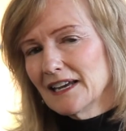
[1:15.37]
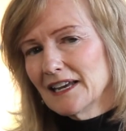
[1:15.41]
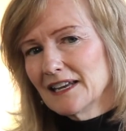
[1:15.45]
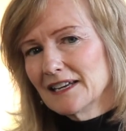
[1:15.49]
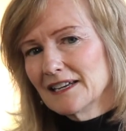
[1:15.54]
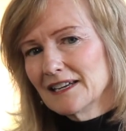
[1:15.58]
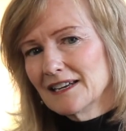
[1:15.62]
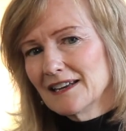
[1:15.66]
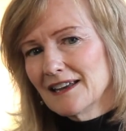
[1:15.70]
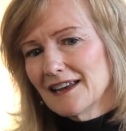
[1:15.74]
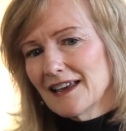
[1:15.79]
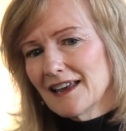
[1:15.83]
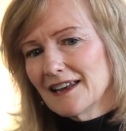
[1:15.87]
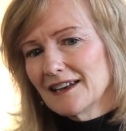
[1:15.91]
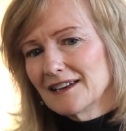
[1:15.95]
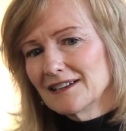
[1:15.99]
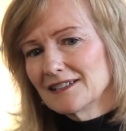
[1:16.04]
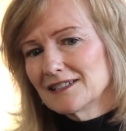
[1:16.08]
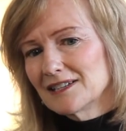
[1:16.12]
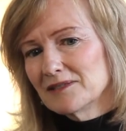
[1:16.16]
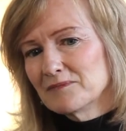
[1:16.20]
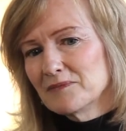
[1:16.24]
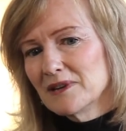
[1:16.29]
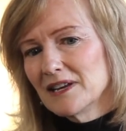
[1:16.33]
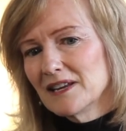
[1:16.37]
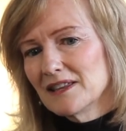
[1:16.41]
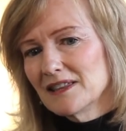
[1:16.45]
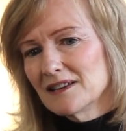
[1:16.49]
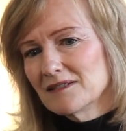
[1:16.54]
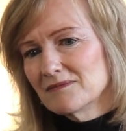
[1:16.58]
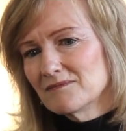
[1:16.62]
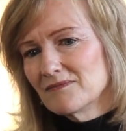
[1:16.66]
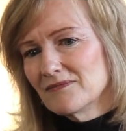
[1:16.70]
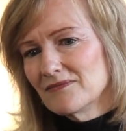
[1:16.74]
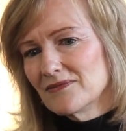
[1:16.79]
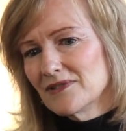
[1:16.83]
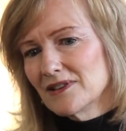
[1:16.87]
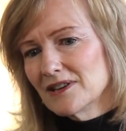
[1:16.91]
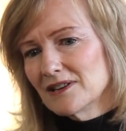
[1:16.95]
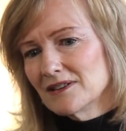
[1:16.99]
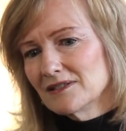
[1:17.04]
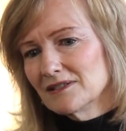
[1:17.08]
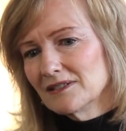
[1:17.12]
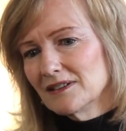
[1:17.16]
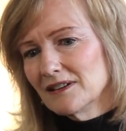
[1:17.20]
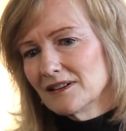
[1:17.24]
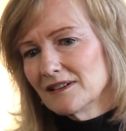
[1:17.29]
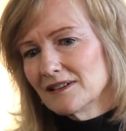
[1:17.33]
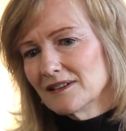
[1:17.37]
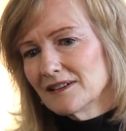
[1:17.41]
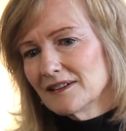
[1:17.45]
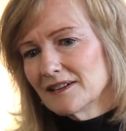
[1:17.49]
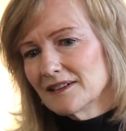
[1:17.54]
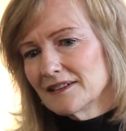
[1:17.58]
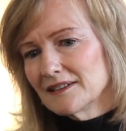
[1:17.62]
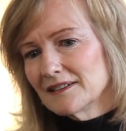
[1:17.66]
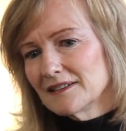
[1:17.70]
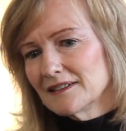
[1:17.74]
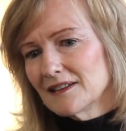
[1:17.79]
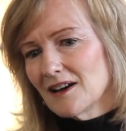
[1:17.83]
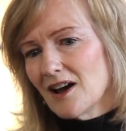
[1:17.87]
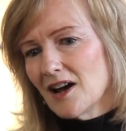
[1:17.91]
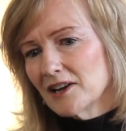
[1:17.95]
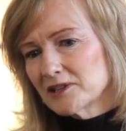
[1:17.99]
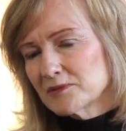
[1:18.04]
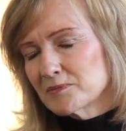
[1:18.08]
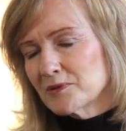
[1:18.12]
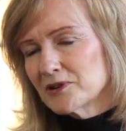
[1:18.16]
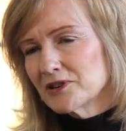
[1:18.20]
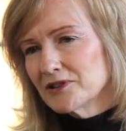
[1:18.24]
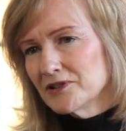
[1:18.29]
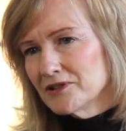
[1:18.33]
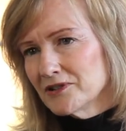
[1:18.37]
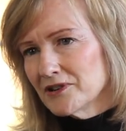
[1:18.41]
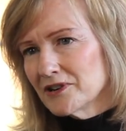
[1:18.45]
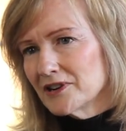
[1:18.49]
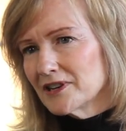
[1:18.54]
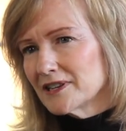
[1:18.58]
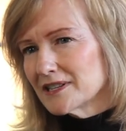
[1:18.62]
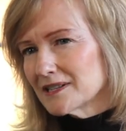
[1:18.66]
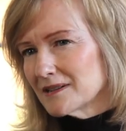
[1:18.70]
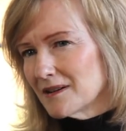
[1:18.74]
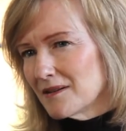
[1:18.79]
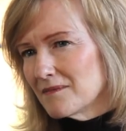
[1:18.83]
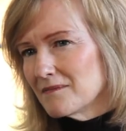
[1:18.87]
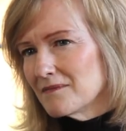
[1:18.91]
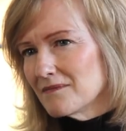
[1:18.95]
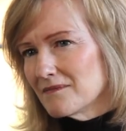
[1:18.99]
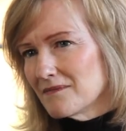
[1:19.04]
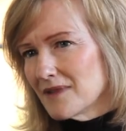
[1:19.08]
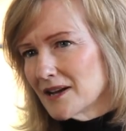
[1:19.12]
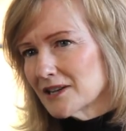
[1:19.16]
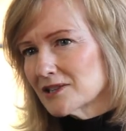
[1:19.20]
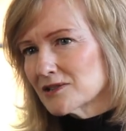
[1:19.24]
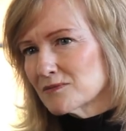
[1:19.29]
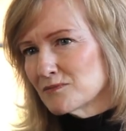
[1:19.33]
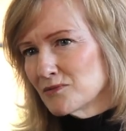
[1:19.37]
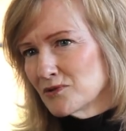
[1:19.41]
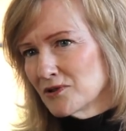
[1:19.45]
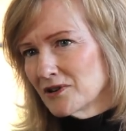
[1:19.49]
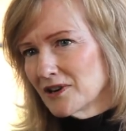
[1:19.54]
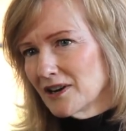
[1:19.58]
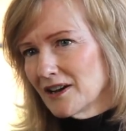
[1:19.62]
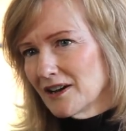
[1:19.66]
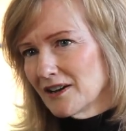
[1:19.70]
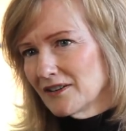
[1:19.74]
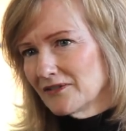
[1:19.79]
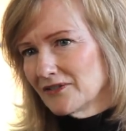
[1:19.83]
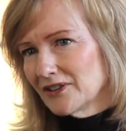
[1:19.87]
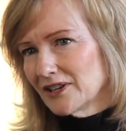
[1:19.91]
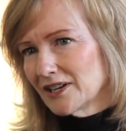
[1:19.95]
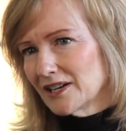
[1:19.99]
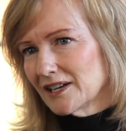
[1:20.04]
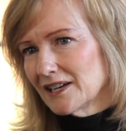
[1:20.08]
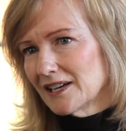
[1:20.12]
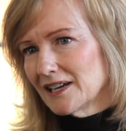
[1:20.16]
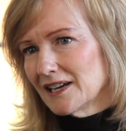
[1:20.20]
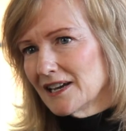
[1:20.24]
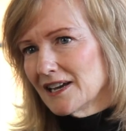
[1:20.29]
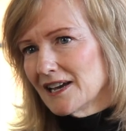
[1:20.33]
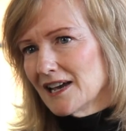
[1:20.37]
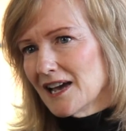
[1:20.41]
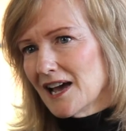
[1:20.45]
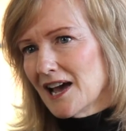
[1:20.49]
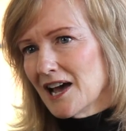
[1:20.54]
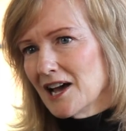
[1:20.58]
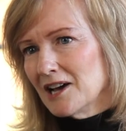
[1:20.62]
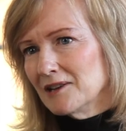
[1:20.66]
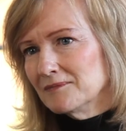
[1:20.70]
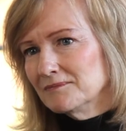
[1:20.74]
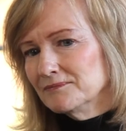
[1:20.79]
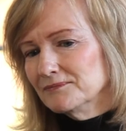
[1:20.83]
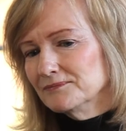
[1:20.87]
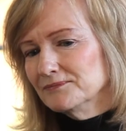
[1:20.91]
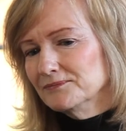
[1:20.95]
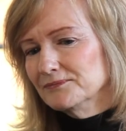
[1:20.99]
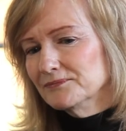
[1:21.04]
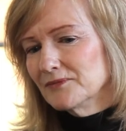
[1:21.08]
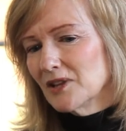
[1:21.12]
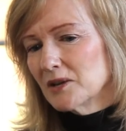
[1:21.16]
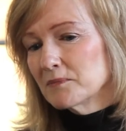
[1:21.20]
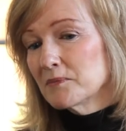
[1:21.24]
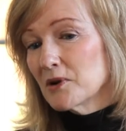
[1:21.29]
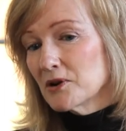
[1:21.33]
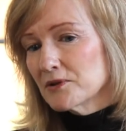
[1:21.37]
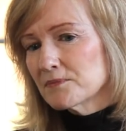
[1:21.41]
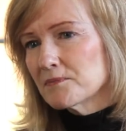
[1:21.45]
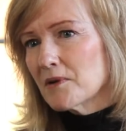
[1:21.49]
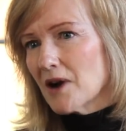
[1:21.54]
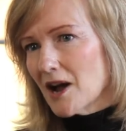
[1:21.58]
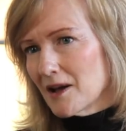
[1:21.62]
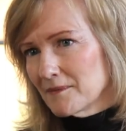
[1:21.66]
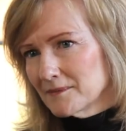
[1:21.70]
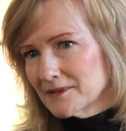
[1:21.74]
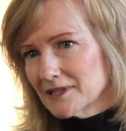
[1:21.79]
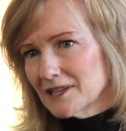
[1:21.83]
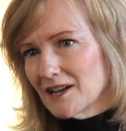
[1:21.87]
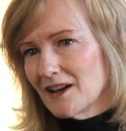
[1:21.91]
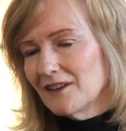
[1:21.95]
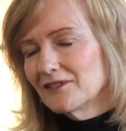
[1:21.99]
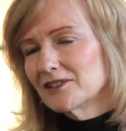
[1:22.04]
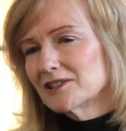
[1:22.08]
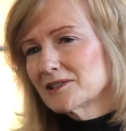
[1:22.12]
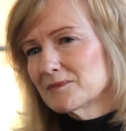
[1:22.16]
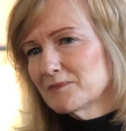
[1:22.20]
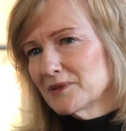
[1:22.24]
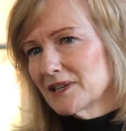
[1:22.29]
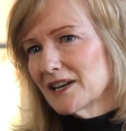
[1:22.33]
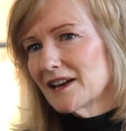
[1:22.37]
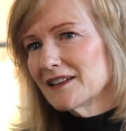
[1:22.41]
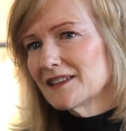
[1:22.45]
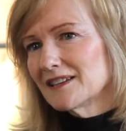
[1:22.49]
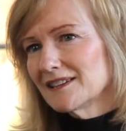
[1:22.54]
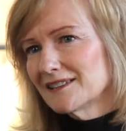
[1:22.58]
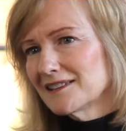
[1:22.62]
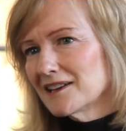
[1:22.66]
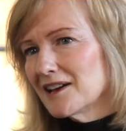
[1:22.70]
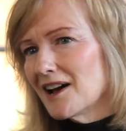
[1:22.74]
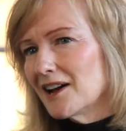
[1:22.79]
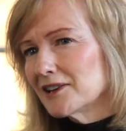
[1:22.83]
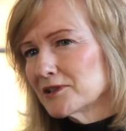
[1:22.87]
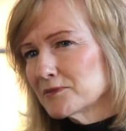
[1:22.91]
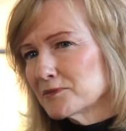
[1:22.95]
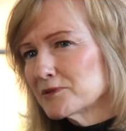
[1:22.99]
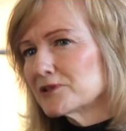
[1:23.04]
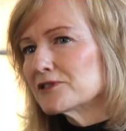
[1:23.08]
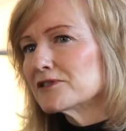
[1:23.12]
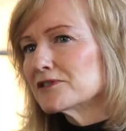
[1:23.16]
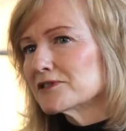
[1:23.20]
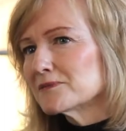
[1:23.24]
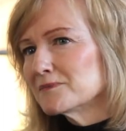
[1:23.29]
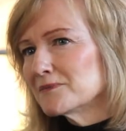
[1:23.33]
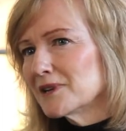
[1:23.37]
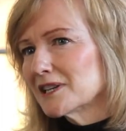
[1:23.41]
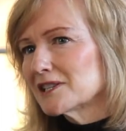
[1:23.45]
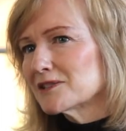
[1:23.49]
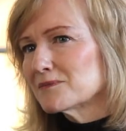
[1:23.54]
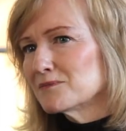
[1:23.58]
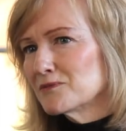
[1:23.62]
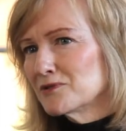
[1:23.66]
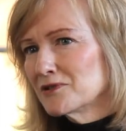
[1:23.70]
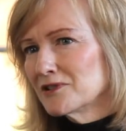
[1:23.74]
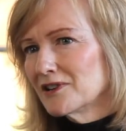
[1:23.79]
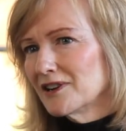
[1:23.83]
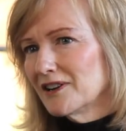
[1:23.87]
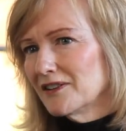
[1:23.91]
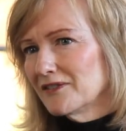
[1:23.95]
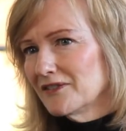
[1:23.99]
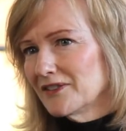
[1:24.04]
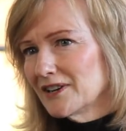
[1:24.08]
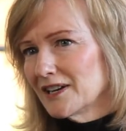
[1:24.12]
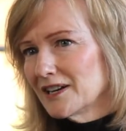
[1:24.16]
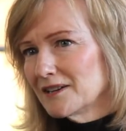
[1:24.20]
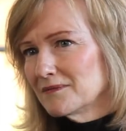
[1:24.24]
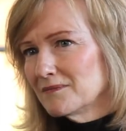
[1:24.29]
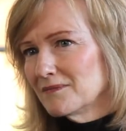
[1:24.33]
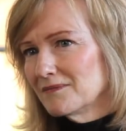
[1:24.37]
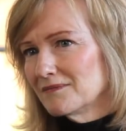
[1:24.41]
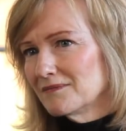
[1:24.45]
And to me, the entrepreneur is a much more of a, they're both problem solvers, but I think the entrepreneur is much more of a